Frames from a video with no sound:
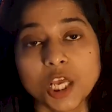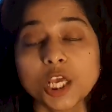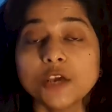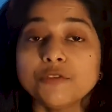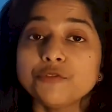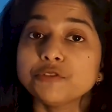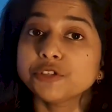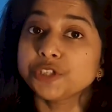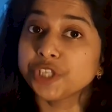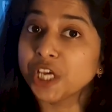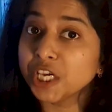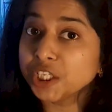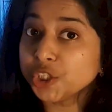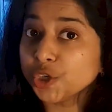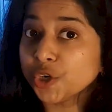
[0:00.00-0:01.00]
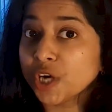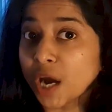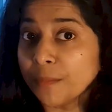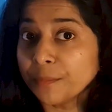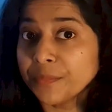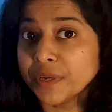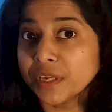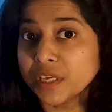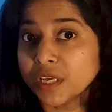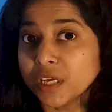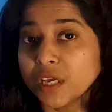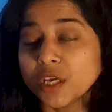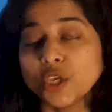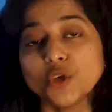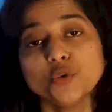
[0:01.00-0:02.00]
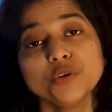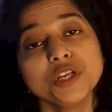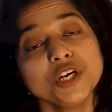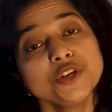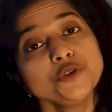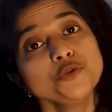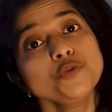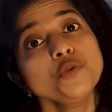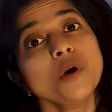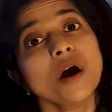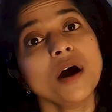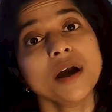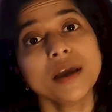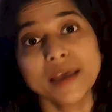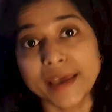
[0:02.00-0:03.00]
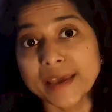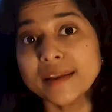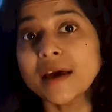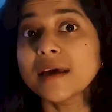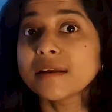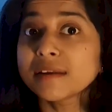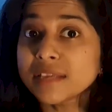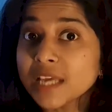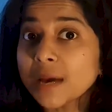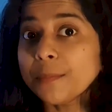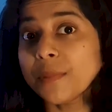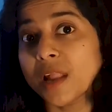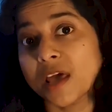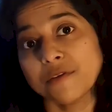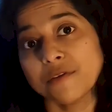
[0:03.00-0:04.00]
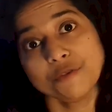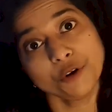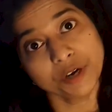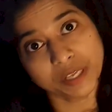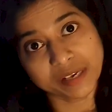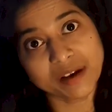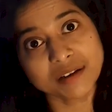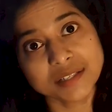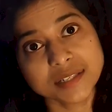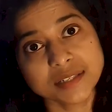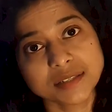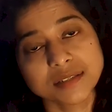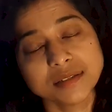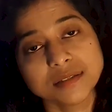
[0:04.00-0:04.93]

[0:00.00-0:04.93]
If you change your company, you need to again reapply for TRC.